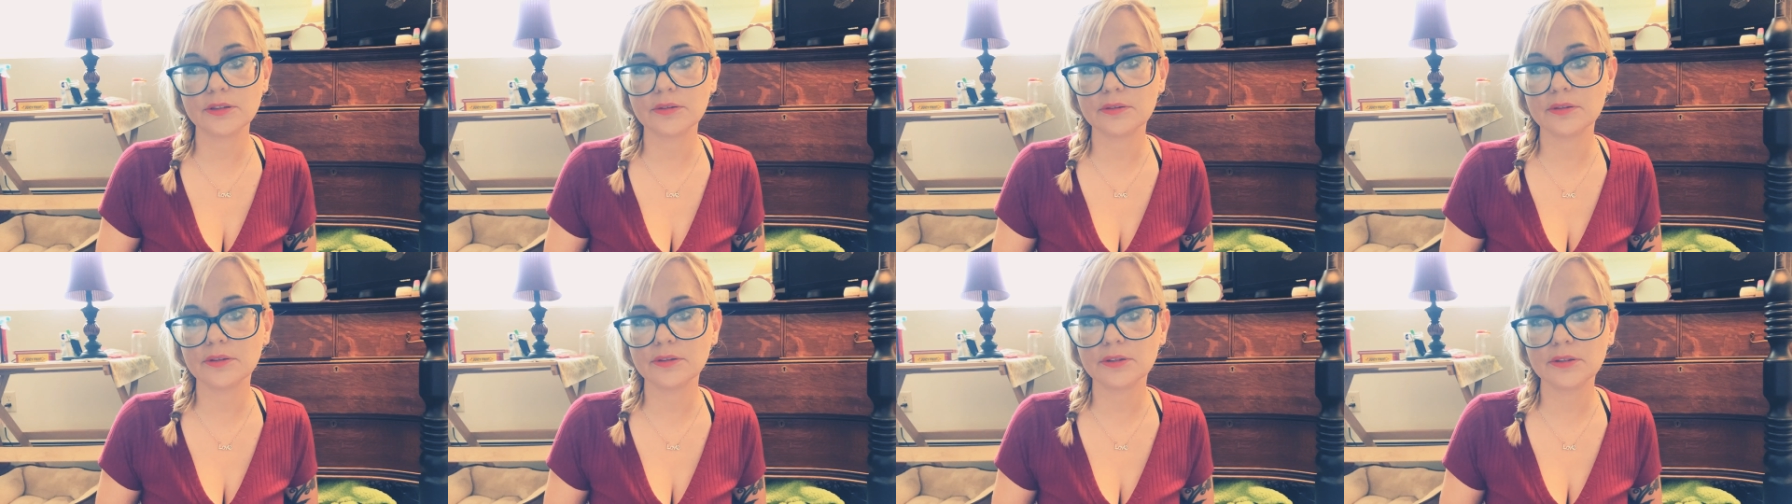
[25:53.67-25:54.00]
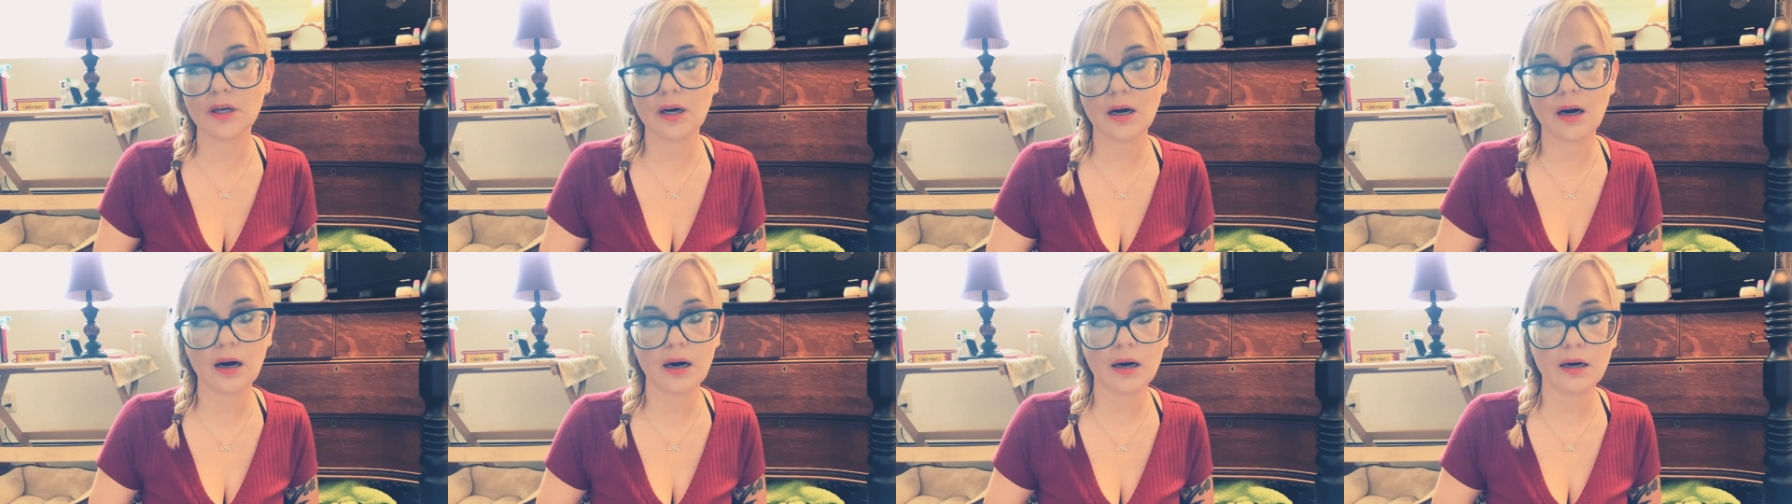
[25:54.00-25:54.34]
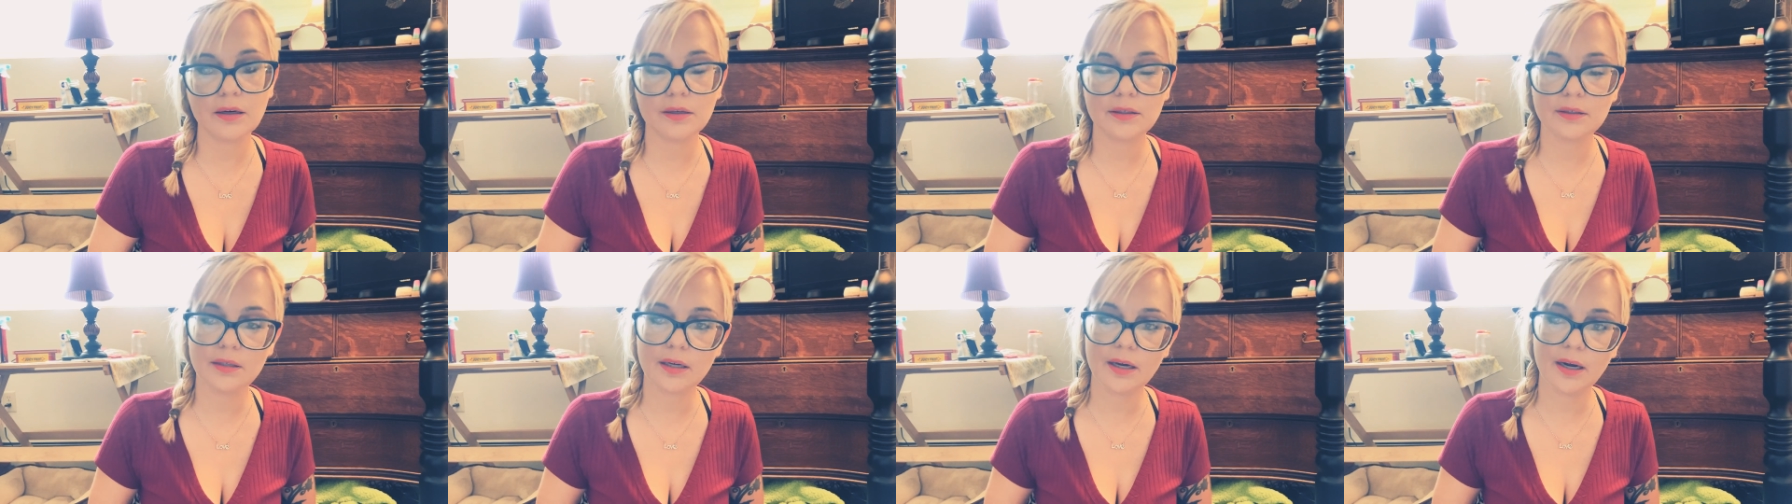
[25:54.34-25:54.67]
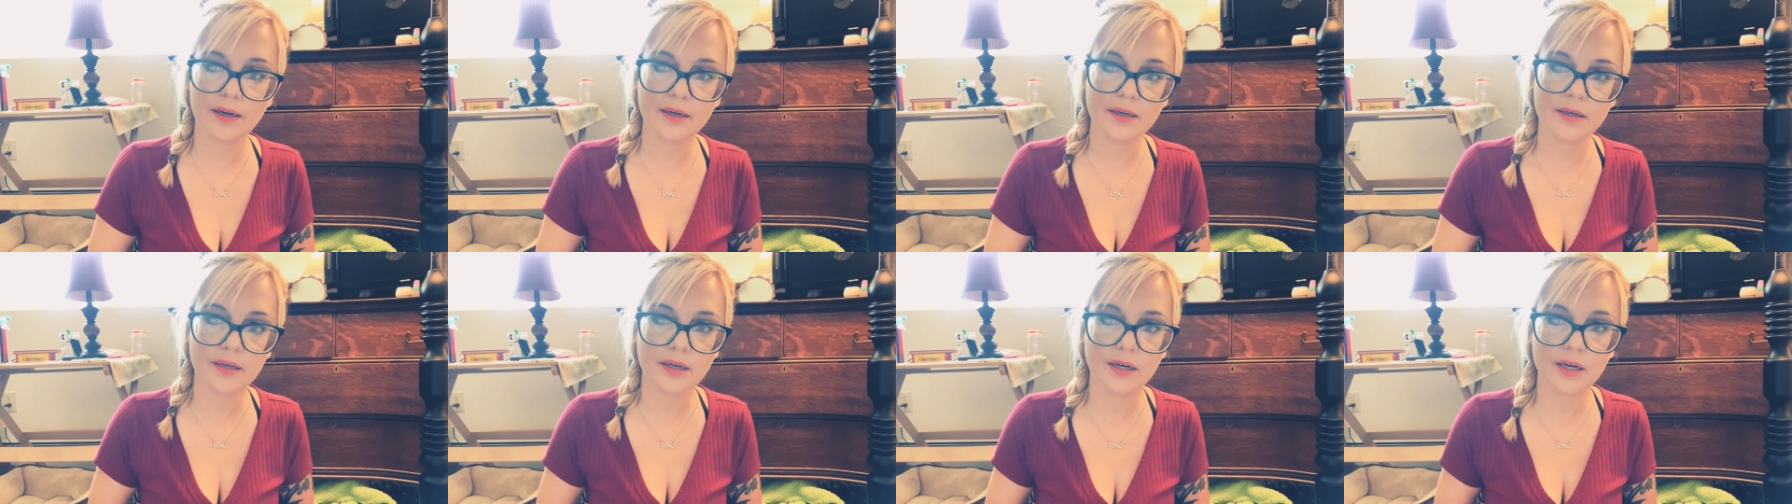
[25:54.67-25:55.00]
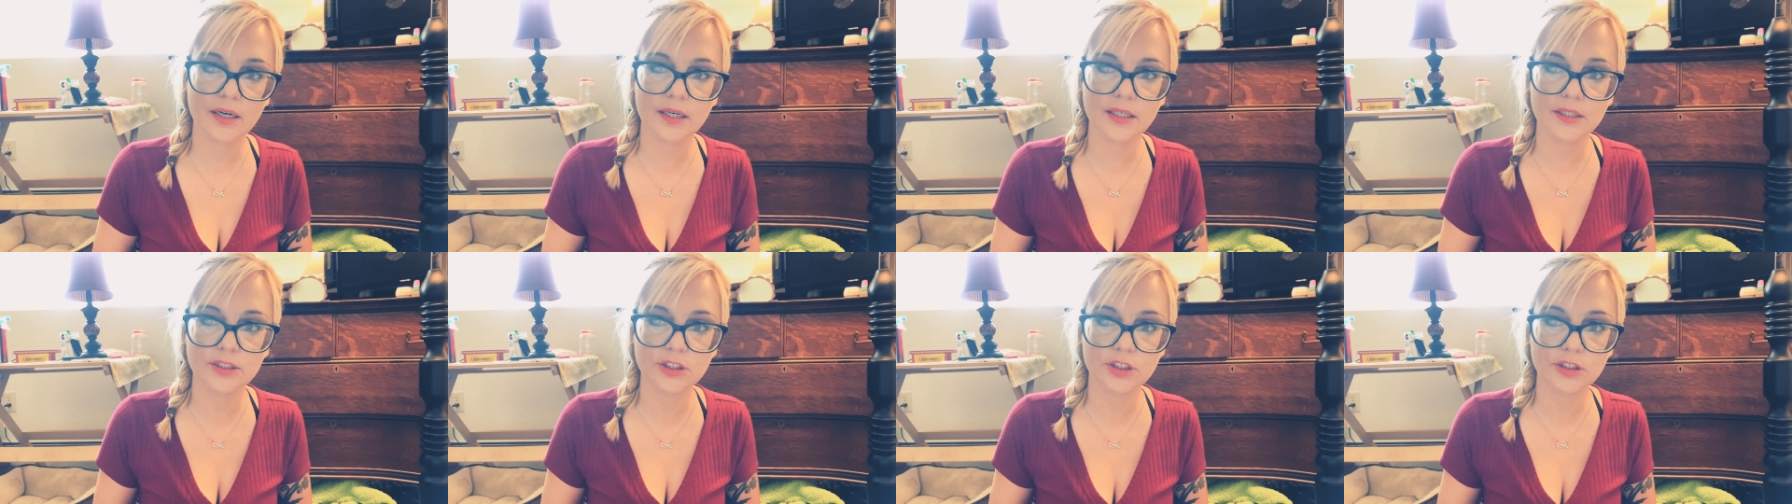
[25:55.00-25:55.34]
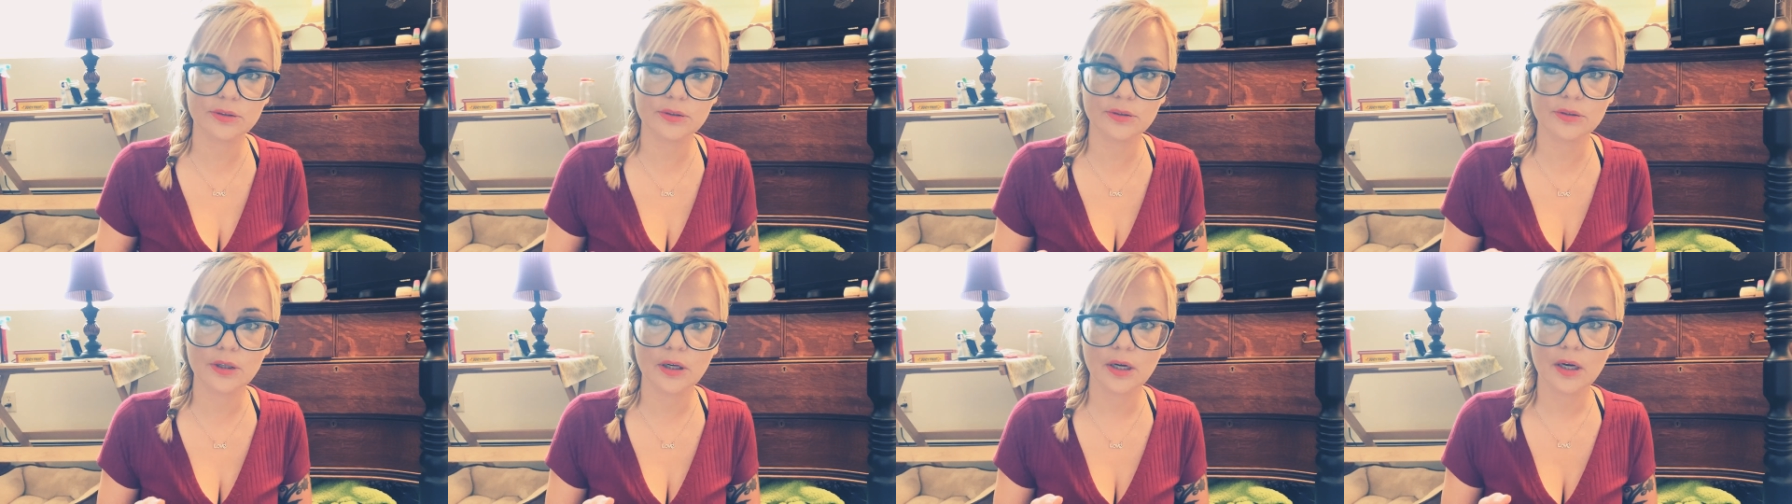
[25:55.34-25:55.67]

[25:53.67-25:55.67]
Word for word: to talk. I encourage you